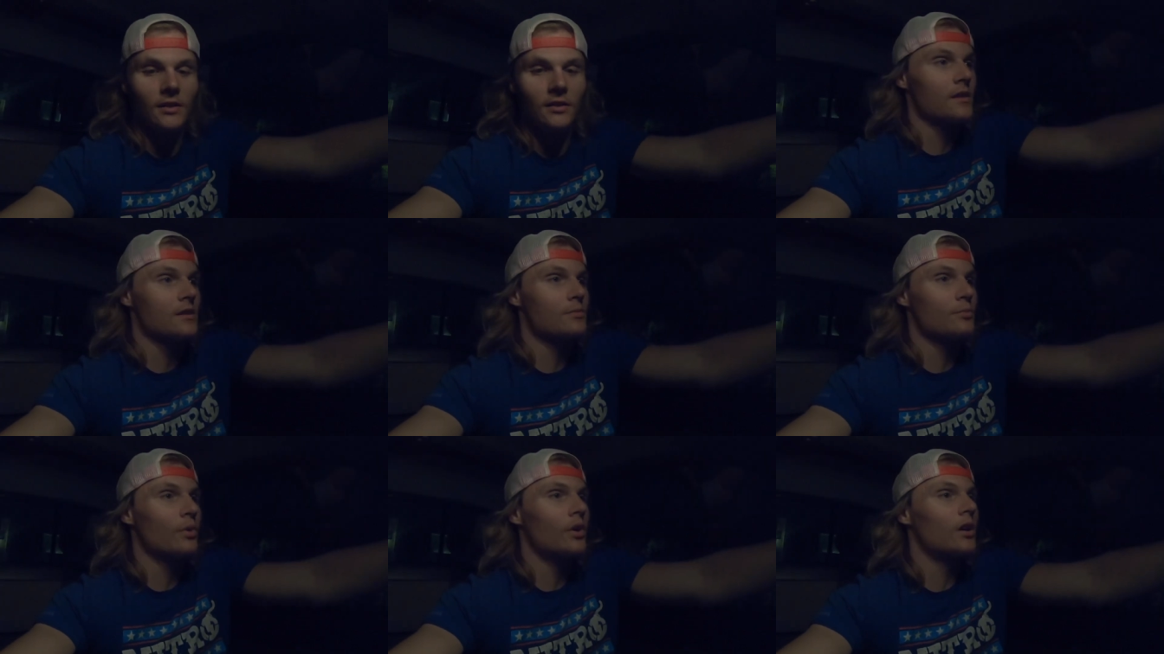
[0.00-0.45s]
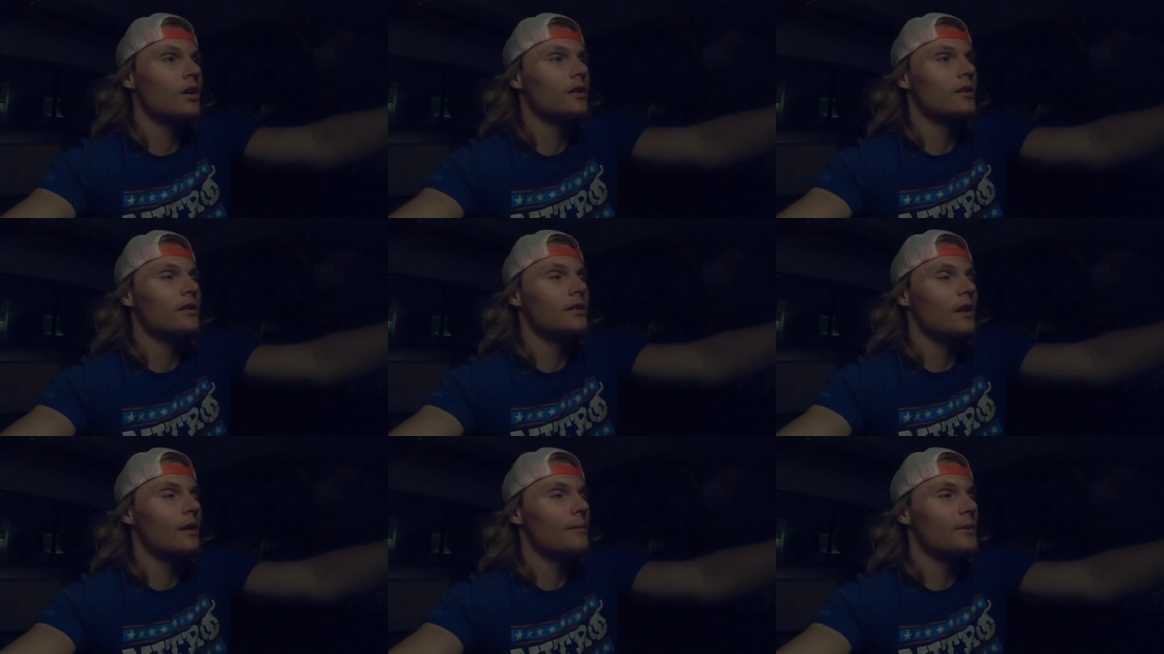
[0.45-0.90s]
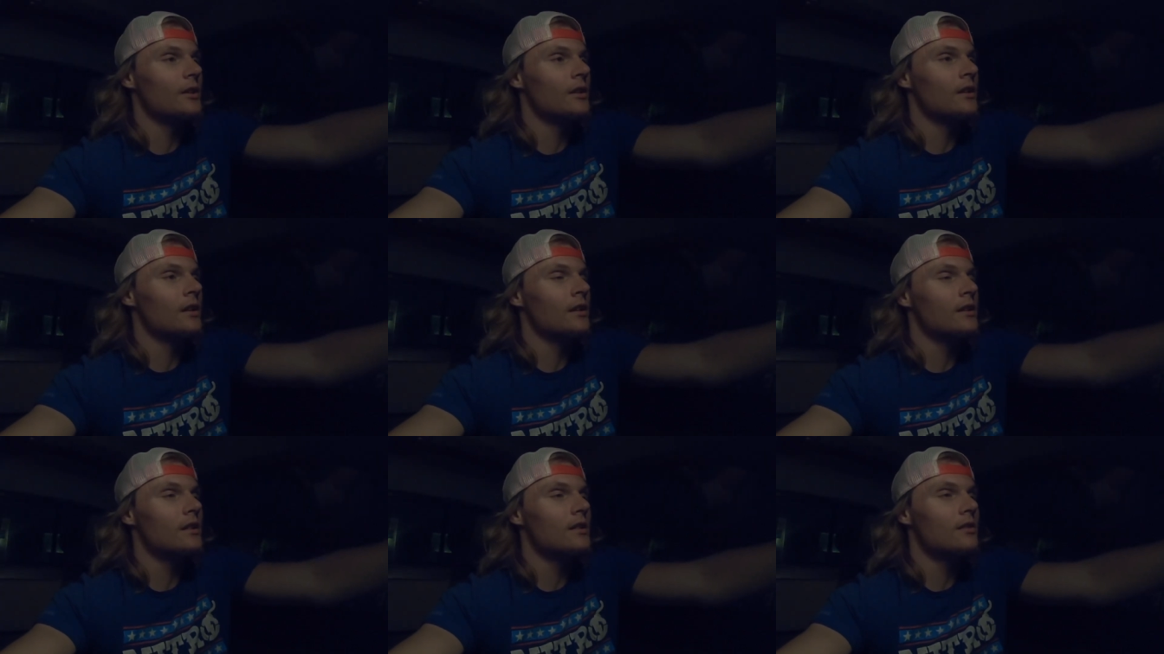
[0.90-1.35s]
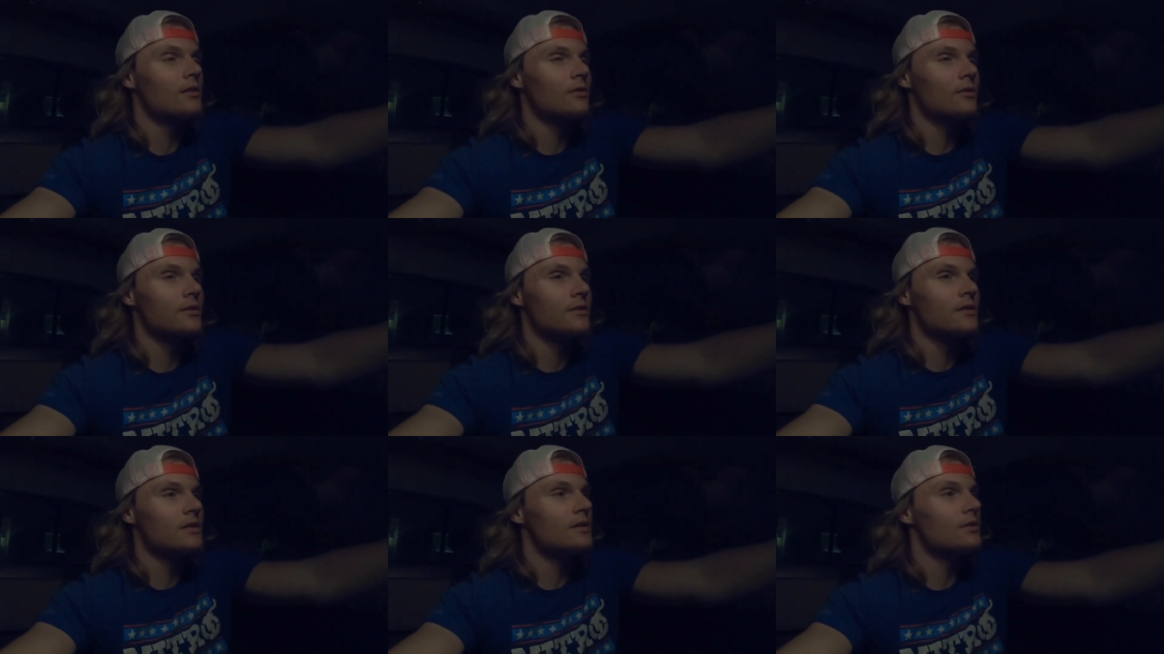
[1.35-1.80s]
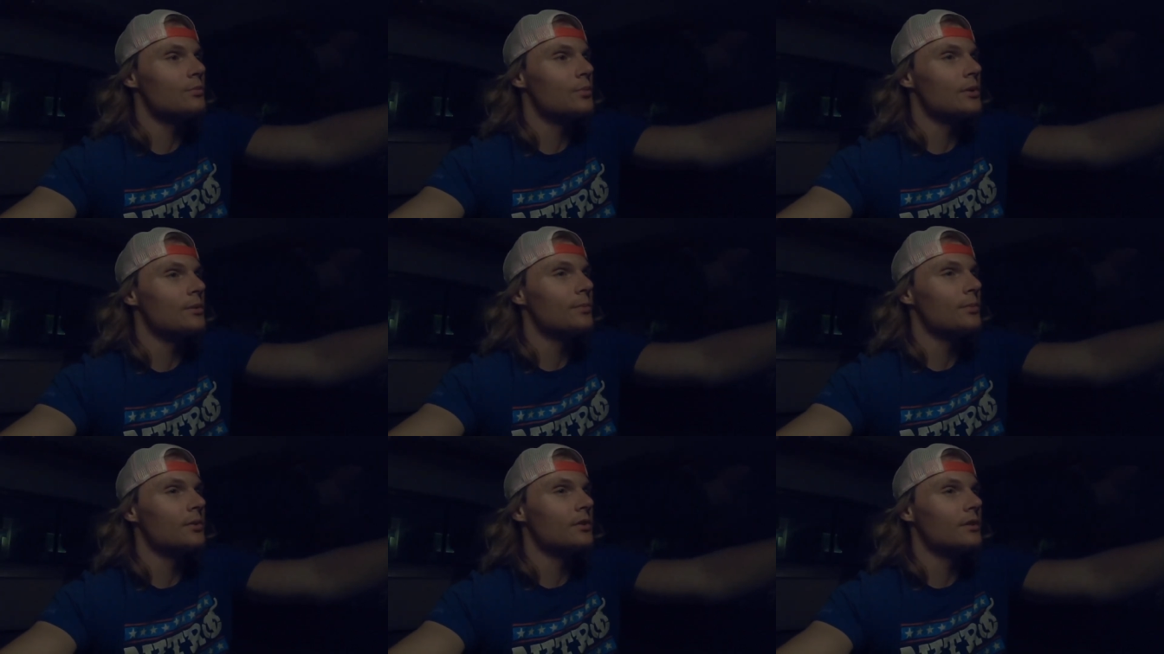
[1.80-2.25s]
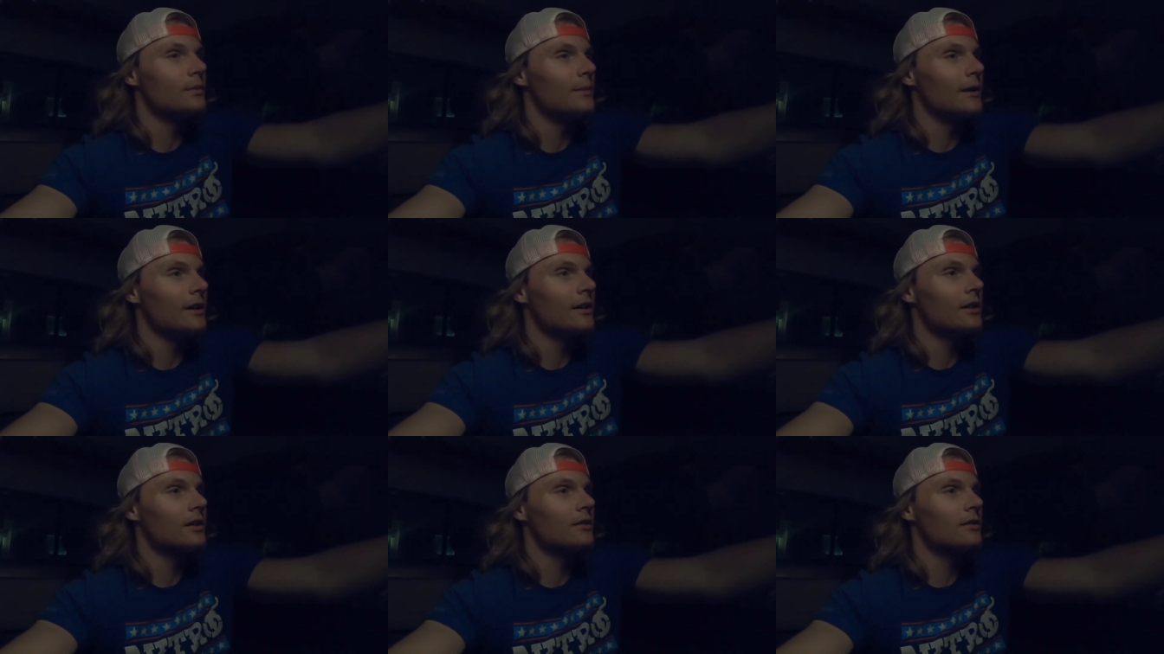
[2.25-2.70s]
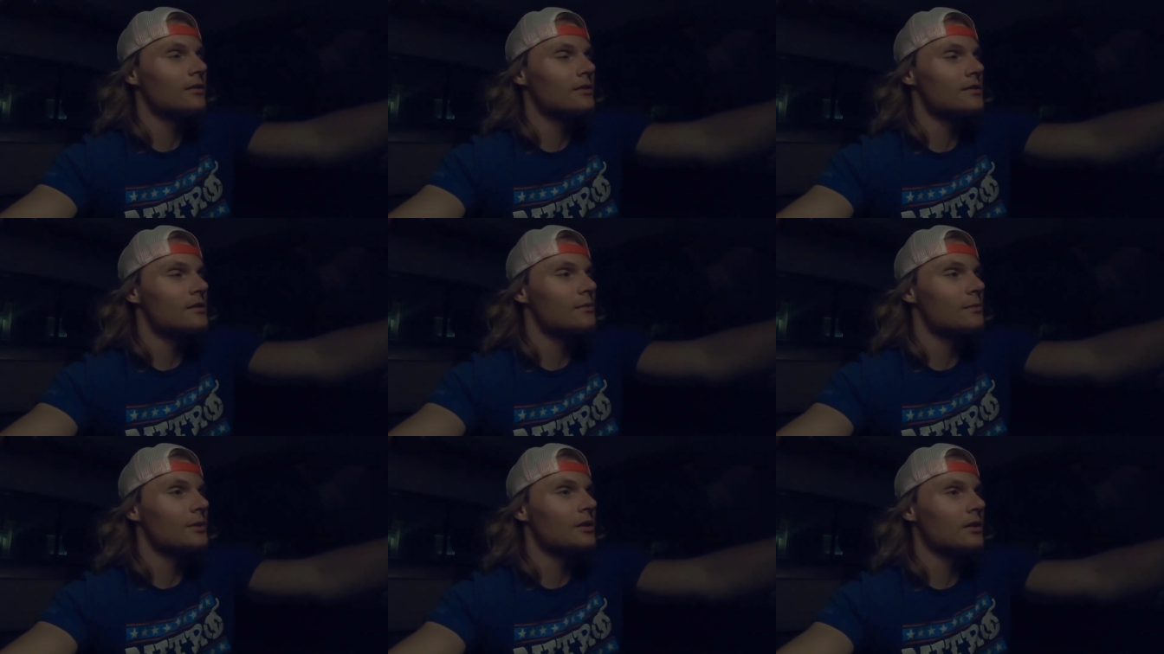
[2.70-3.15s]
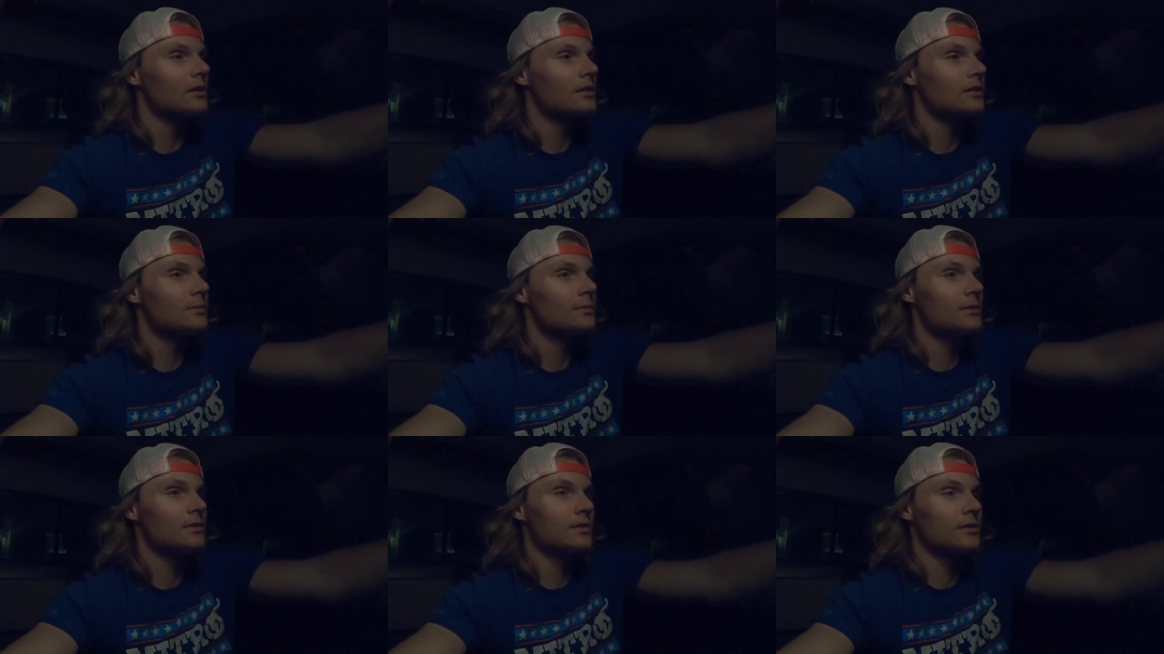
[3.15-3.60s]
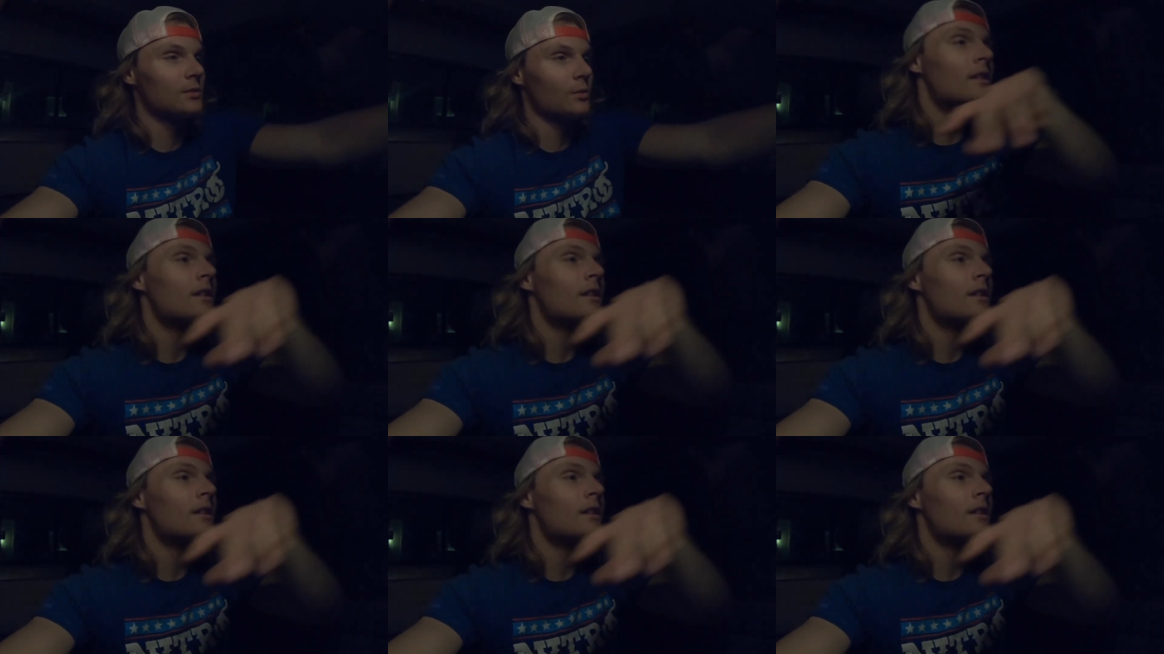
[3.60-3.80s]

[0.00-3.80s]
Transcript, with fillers: This pond, I mean, I think you could see people in the background on some of the clips.